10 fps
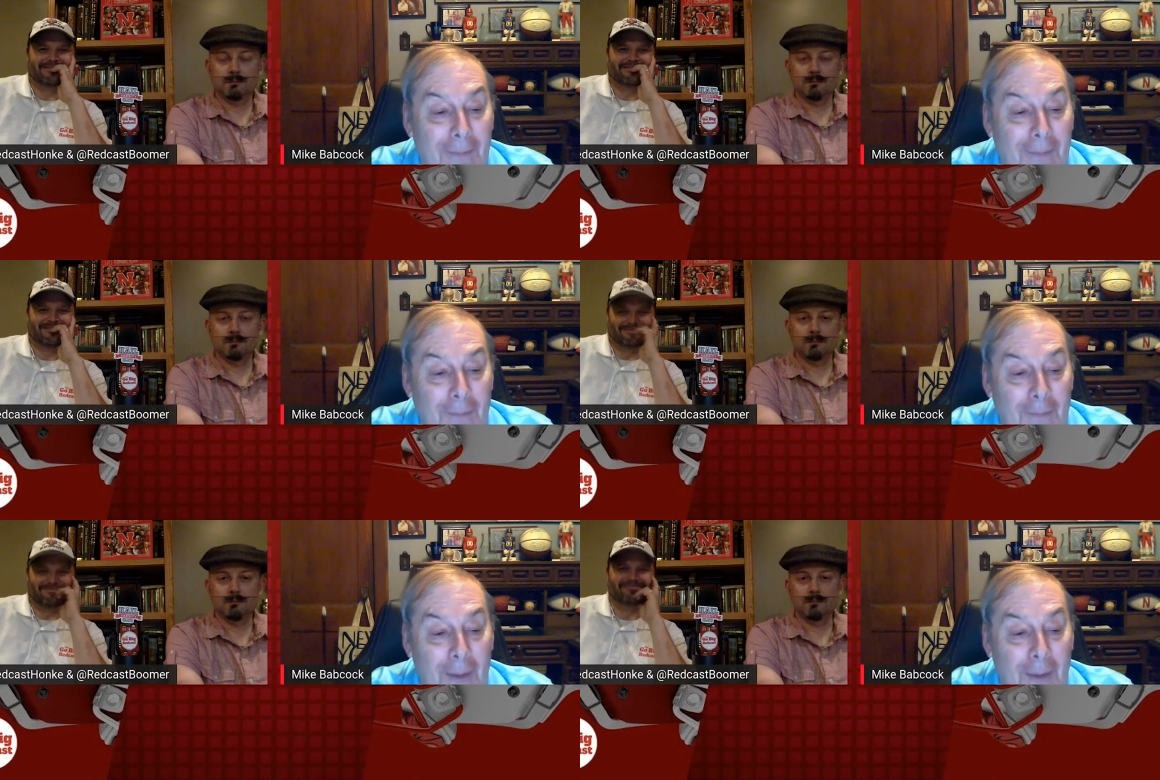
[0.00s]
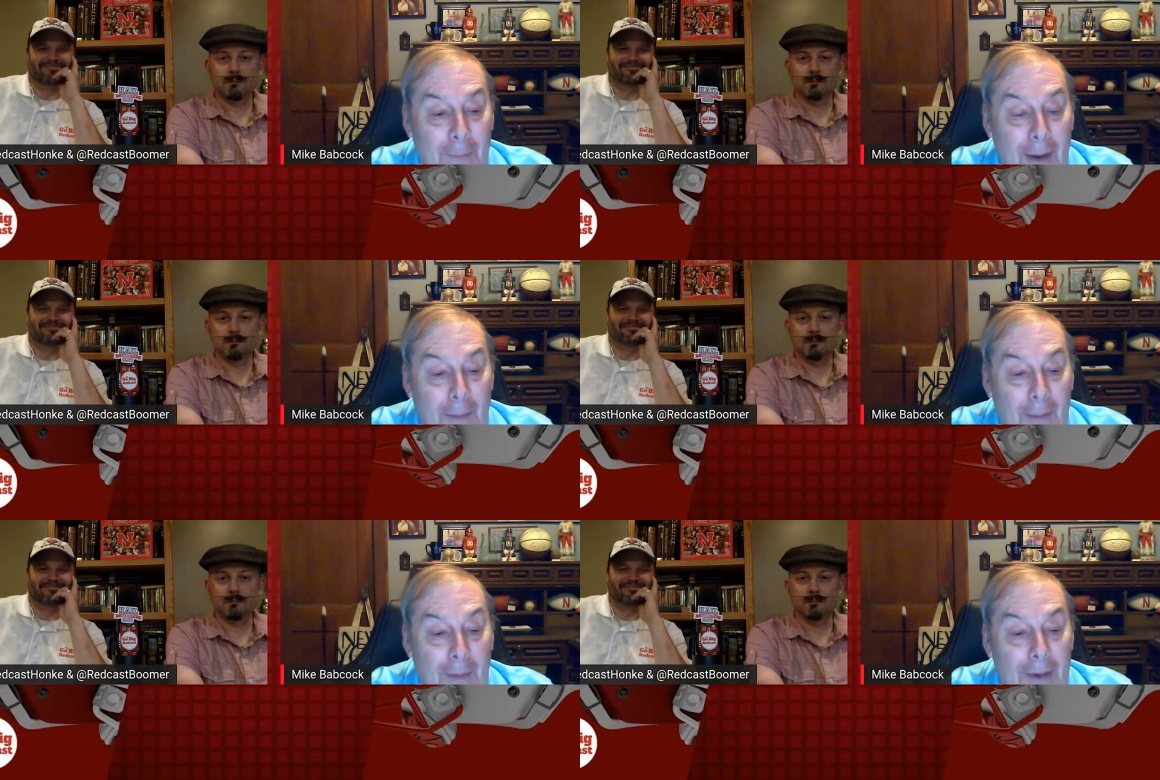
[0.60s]
Speaker 1: mm-hmm.
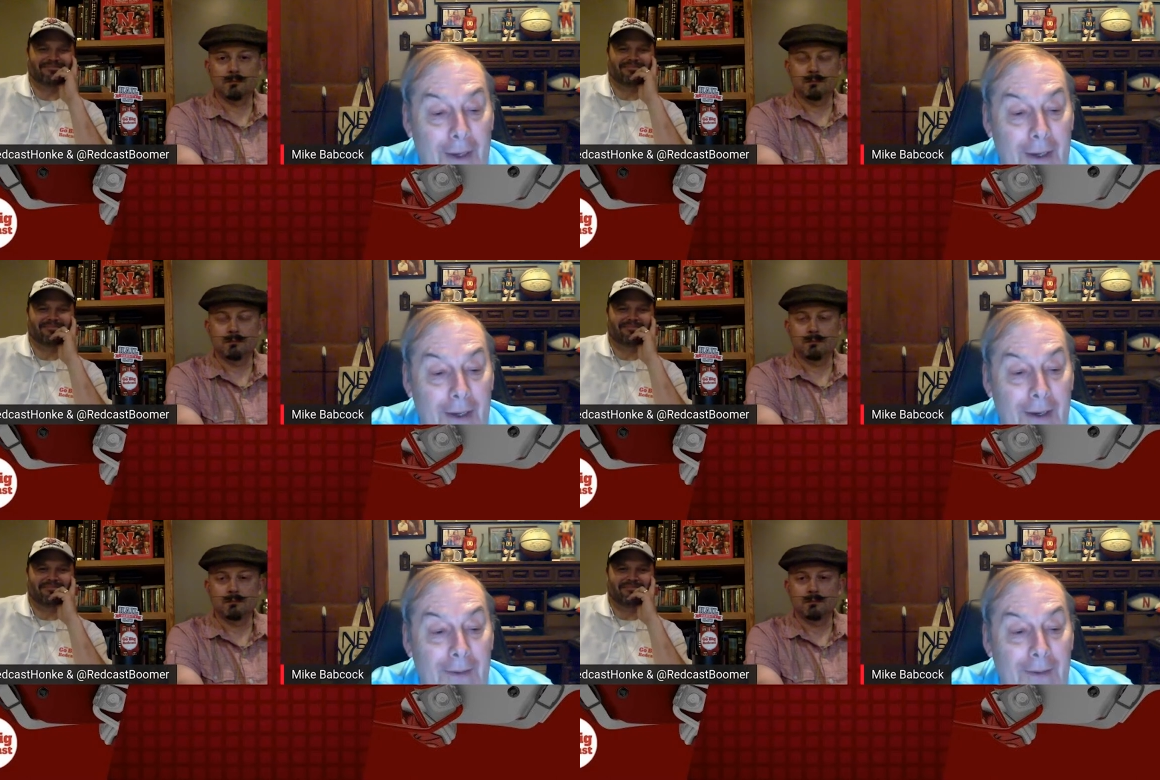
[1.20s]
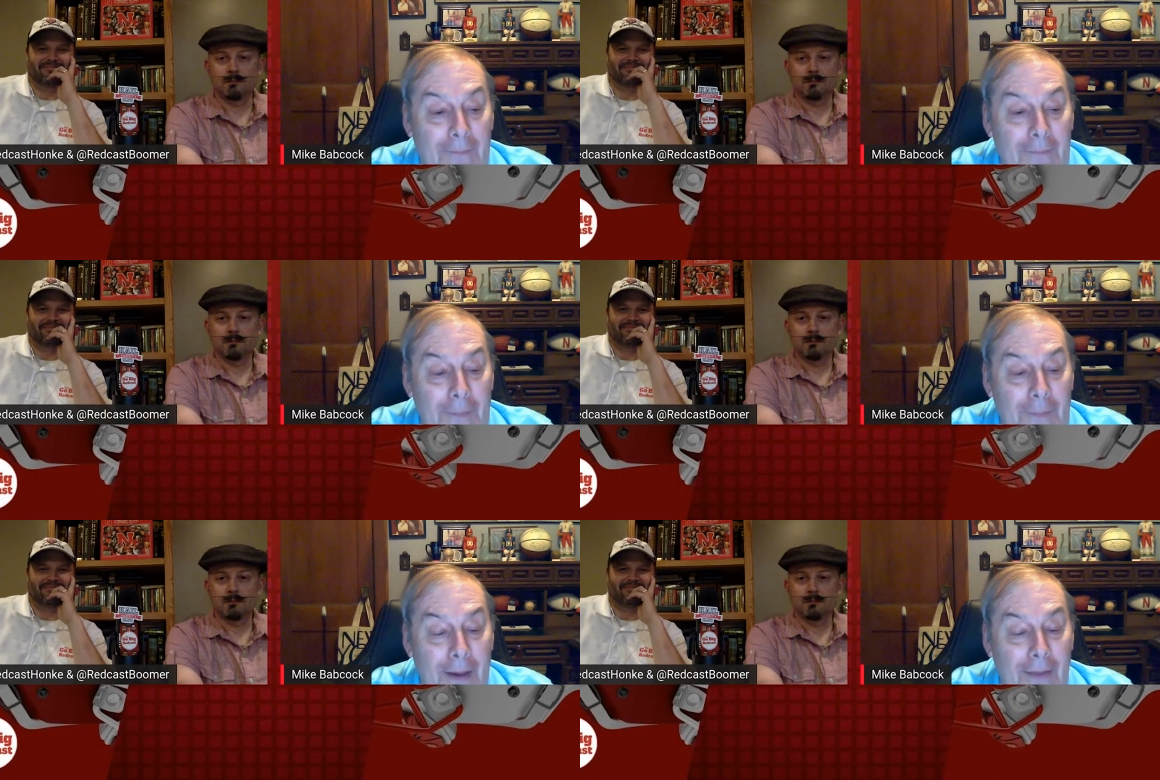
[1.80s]
Probably uh,
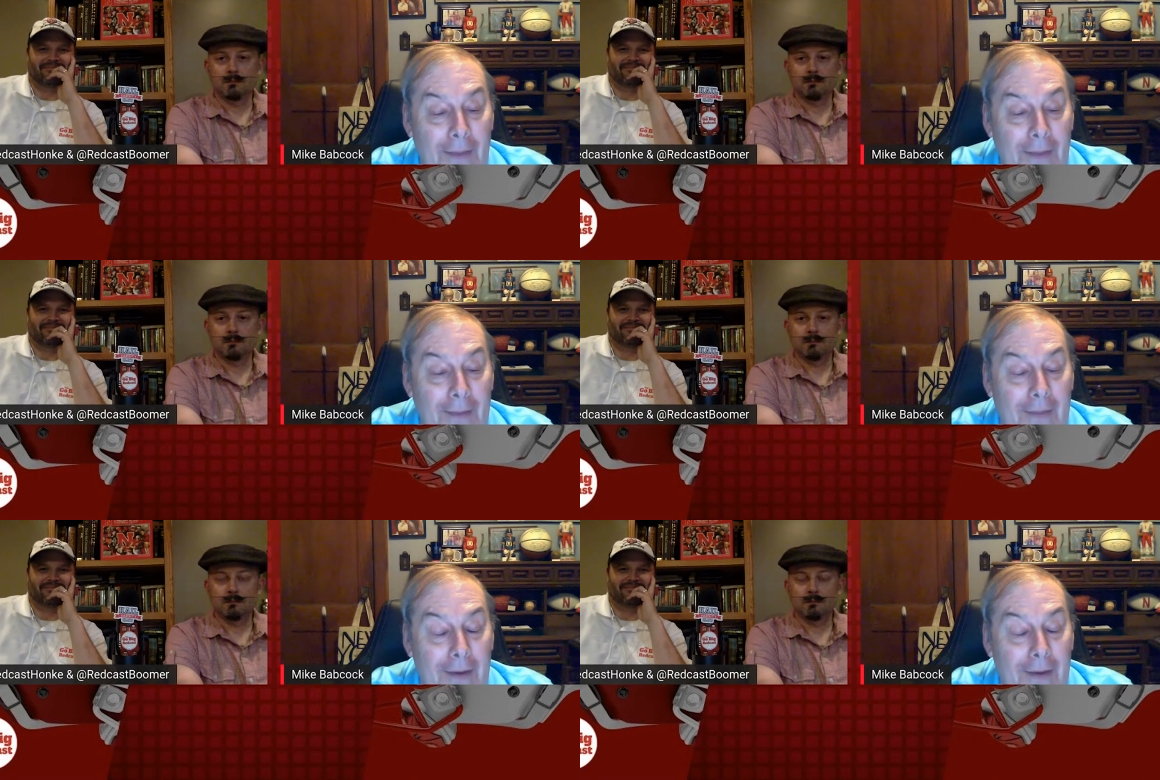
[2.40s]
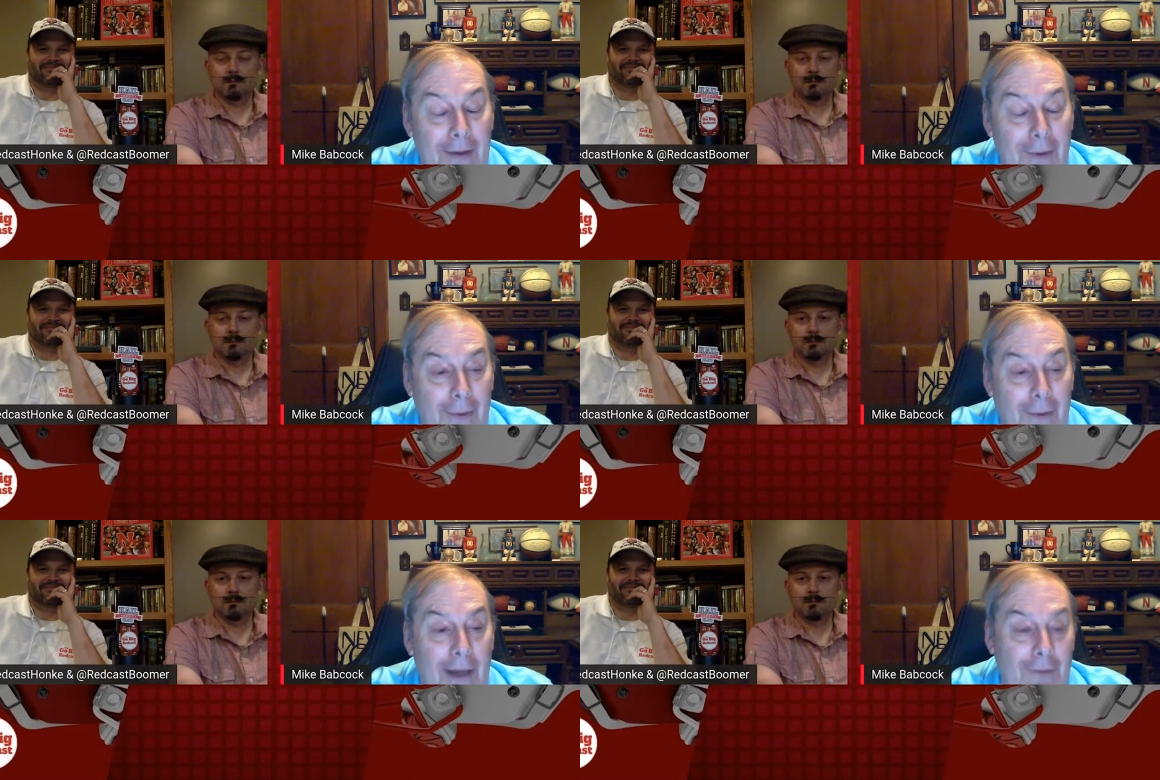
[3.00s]
and then the uh,
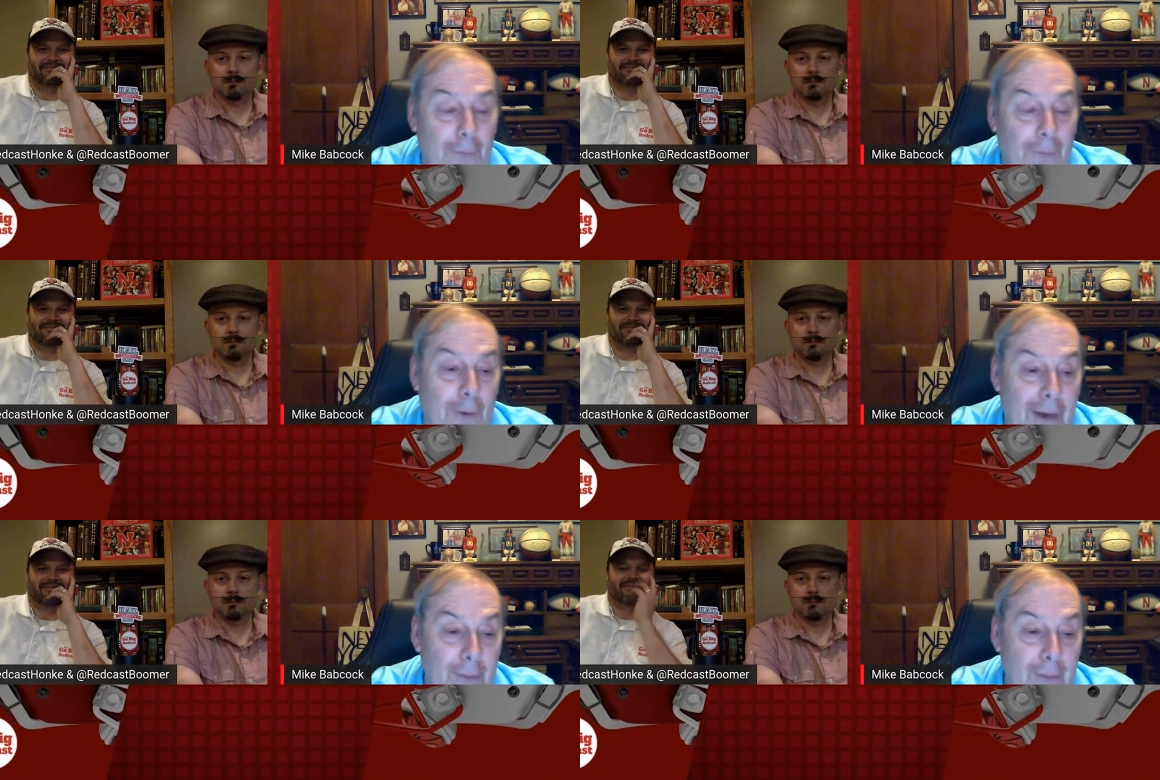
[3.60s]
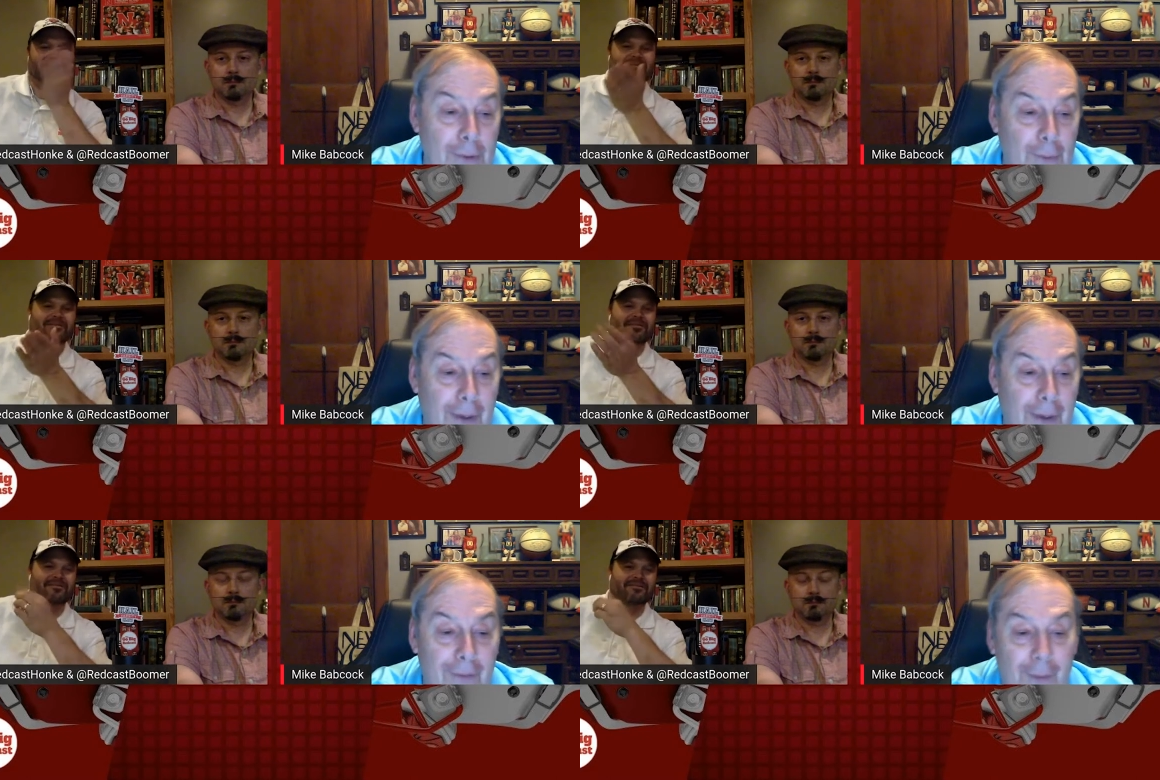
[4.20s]
2004 game, which whenever you
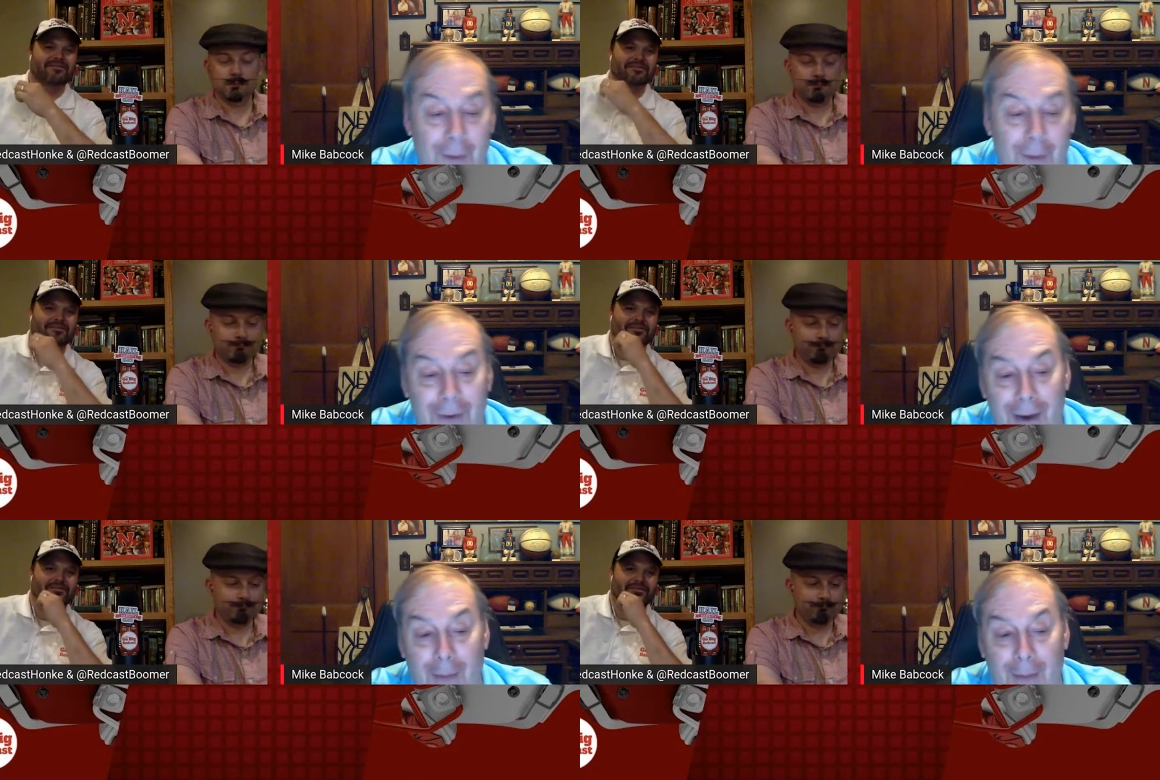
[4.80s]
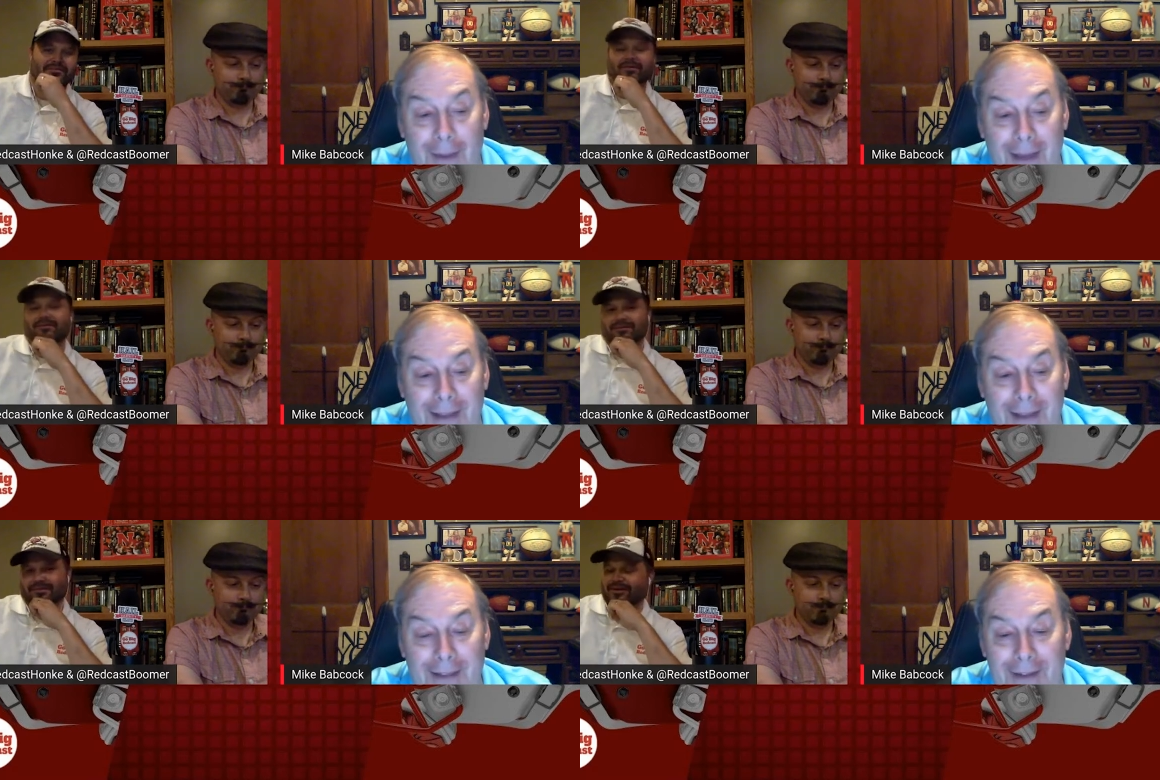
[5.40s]
want to talk about that, that's
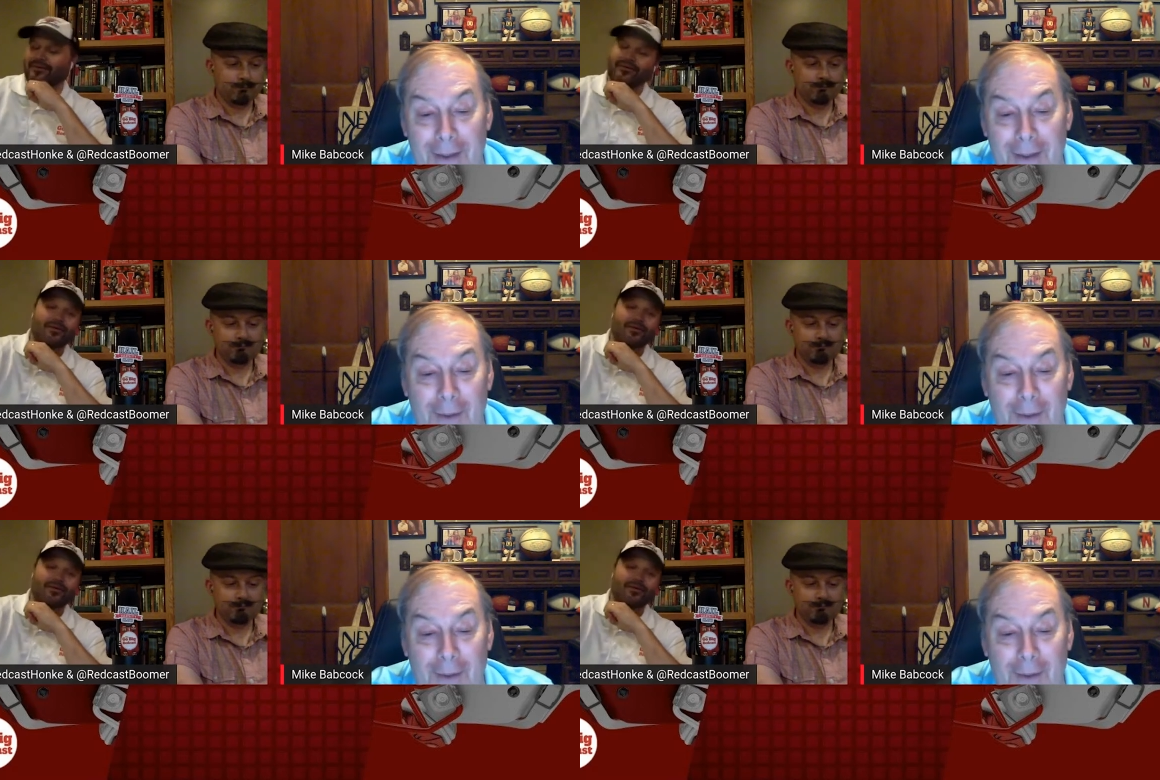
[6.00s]
the other one I